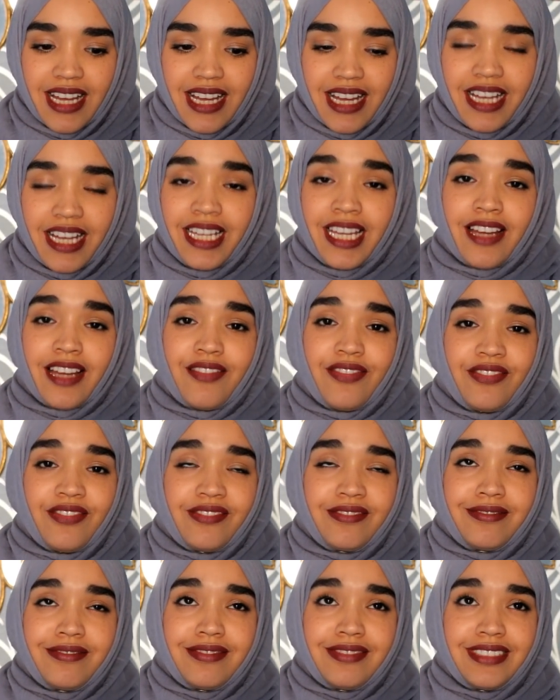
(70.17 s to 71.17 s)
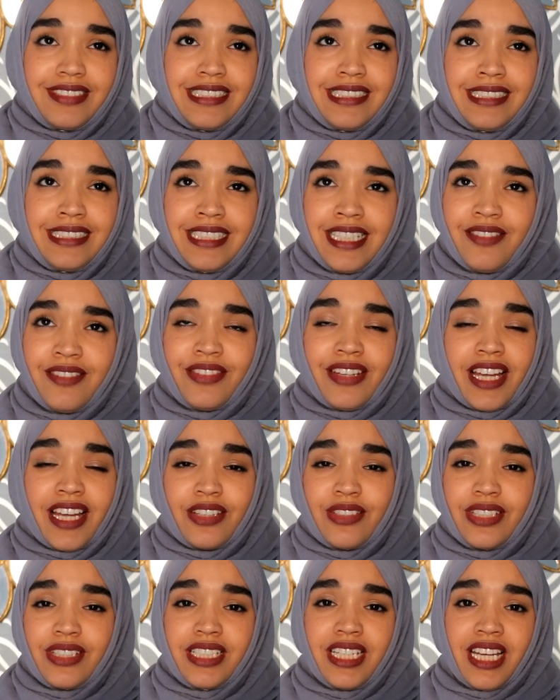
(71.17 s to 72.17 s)
I have never
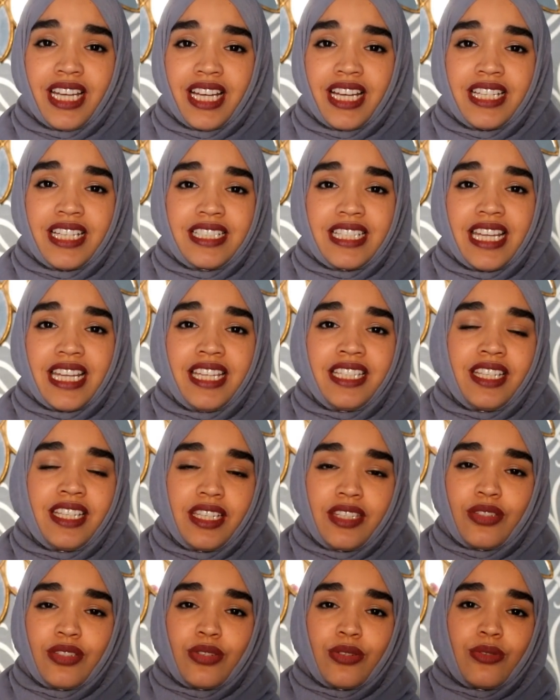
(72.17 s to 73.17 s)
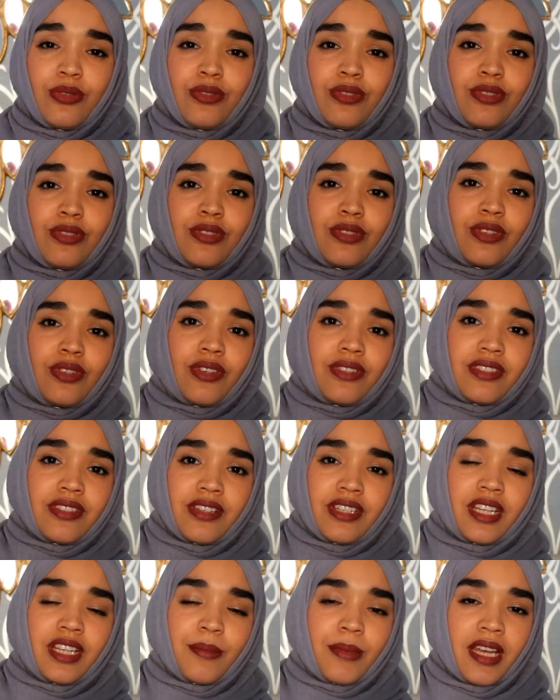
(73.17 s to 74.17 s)
actually had any issues
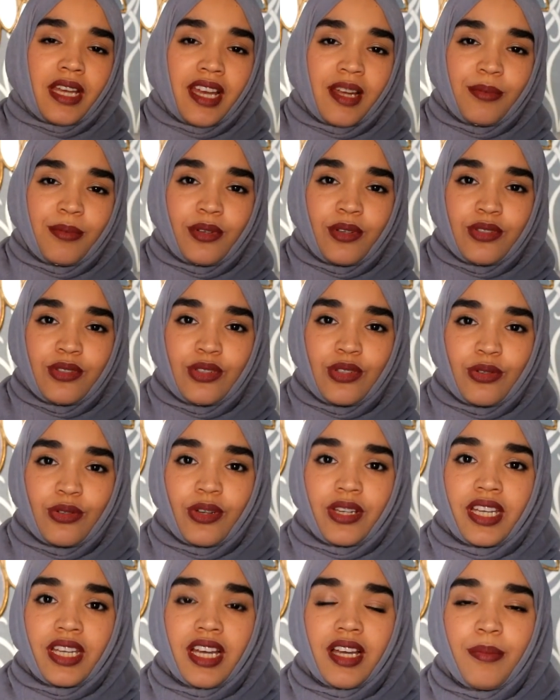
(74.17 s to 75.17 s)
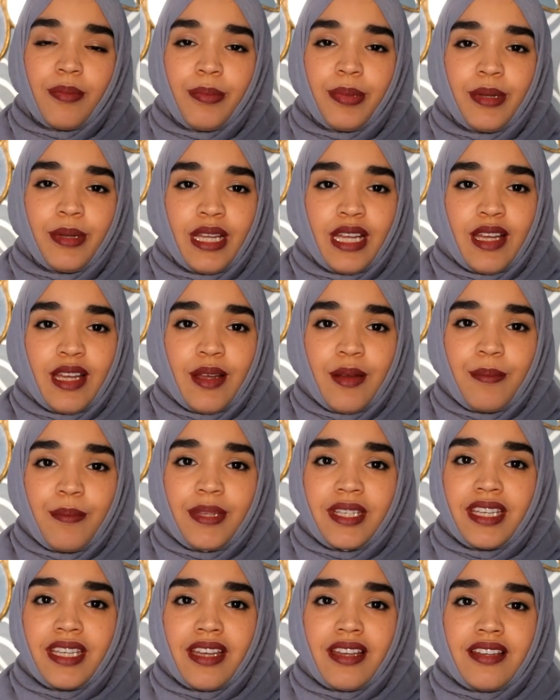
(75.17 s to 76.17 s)
concerning my eyebrows growing up,
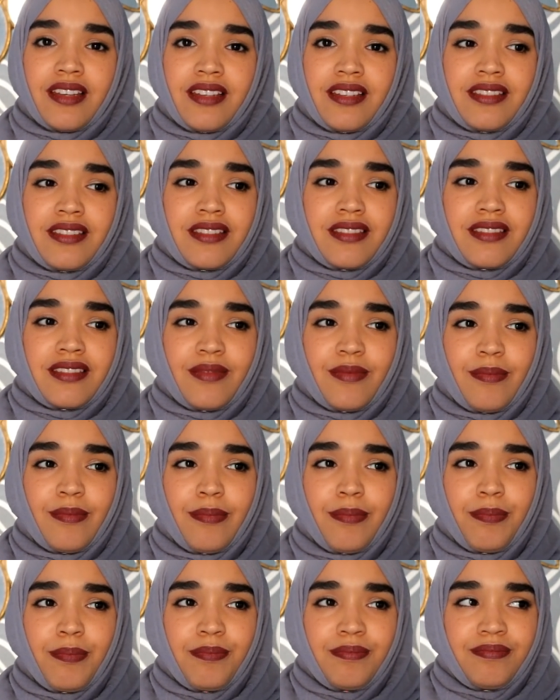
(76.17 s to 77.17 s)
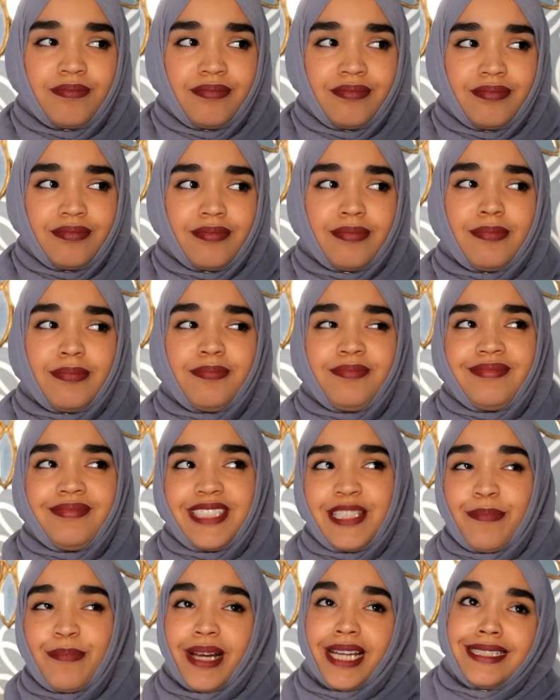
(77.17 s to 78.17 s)
because
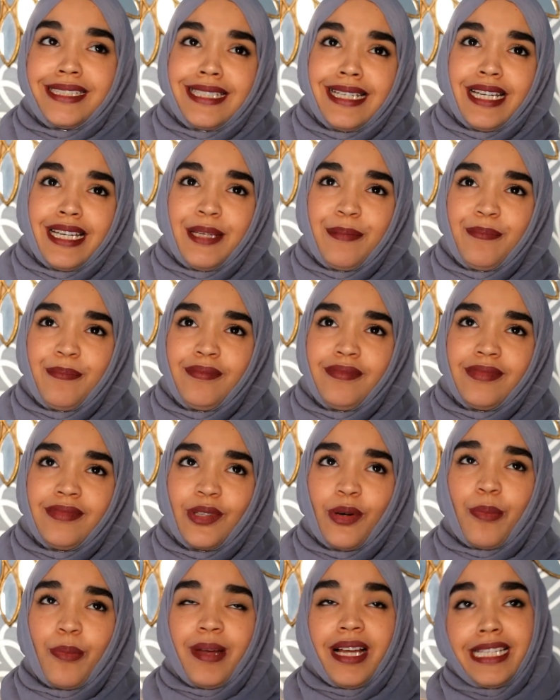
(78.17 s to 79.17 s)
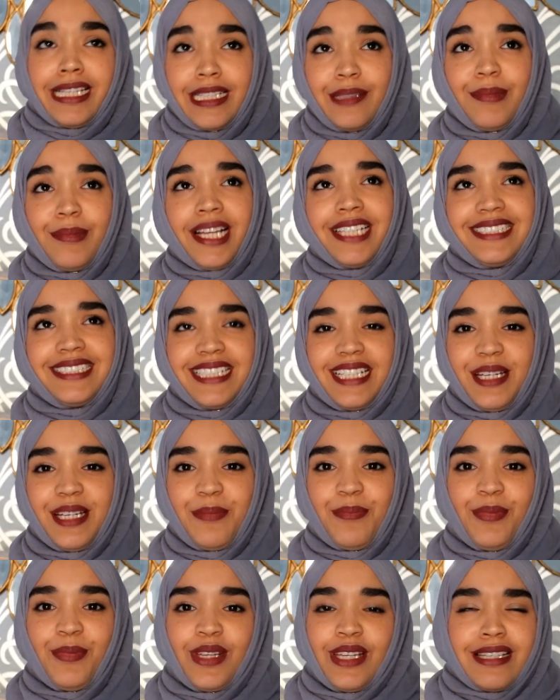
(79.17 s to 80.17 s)
in my time, or back in my
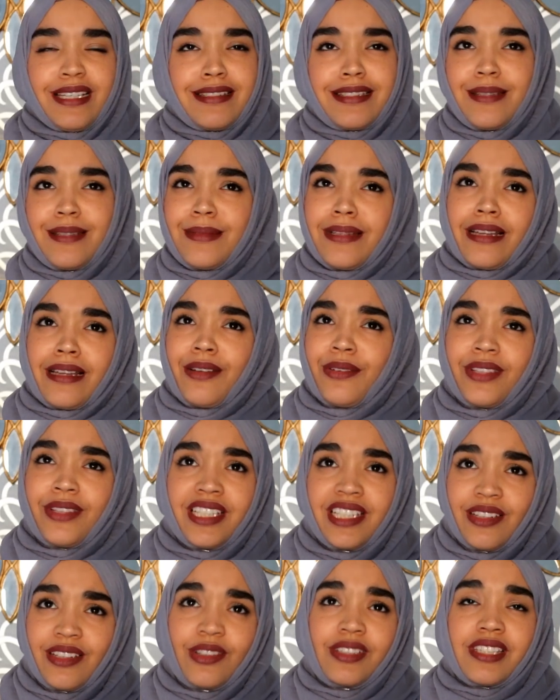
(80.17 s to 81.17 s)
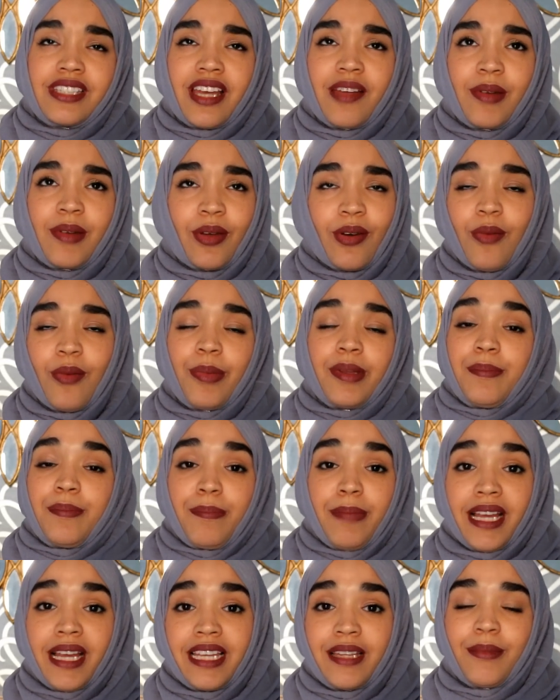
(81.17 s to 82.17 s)
time, seems like a really long time ago, but
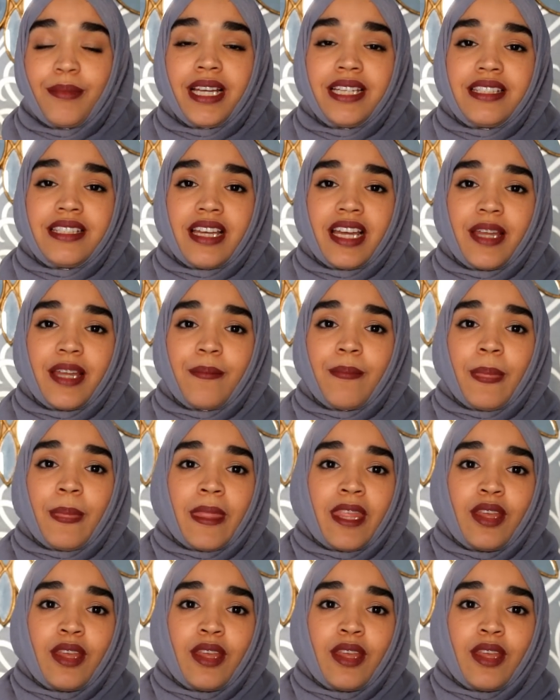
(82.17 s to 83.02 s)
back in my time,